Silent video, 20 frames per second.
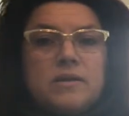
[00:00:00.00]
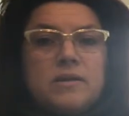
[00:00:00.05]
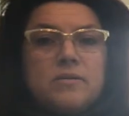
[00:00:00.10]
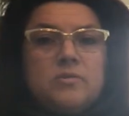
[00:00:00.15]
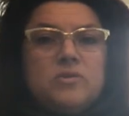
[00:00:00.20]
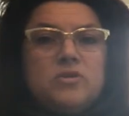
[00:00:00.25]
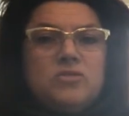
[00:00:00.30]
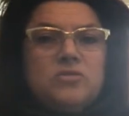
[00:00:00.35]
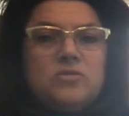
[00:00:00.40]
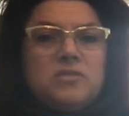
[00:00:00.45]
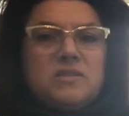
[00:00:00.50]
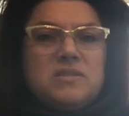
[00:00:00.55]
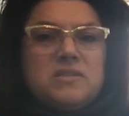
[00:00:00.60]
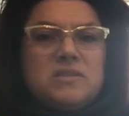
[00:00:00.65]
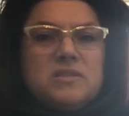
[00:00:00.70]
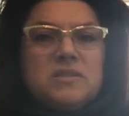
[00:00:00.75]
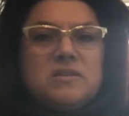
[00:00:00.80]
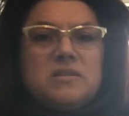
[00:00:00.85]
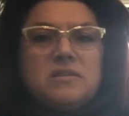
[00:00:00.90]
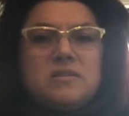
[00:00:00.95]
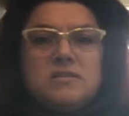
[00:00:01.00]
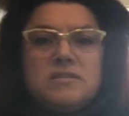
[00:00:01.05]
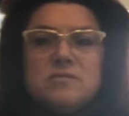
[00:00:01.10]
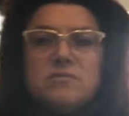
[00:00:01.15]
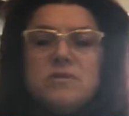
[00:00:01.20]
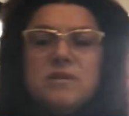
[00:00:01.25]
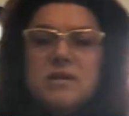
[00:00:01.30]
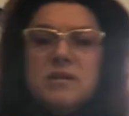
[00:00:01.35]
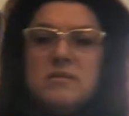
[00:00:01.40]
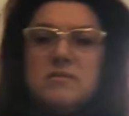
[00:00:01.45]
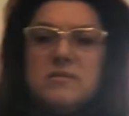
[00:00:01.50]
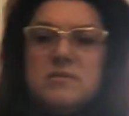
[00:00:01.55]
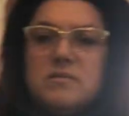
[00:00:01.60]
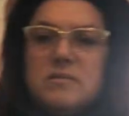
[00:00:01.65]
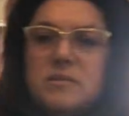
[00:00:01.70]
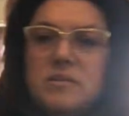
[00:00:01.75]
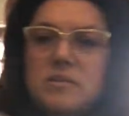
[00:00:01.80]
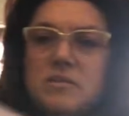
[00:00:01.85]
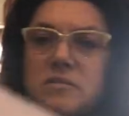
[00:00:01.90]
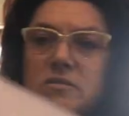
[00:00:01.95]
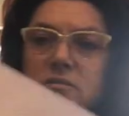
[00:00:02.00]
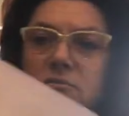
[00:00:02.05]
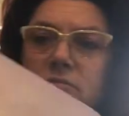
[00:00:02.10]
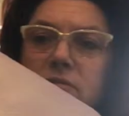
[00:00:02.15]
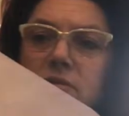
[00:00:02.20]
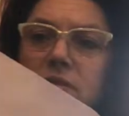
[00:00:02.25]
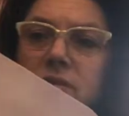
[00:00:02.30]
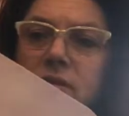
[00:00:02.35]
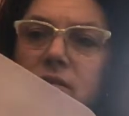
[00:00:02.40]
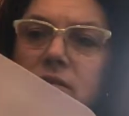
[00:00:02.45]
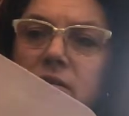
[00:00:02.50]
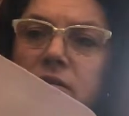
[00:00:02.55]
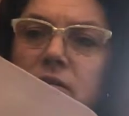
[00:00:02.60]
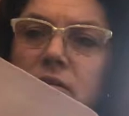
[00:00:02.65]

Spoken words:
I wish you could see this. You can't see this really.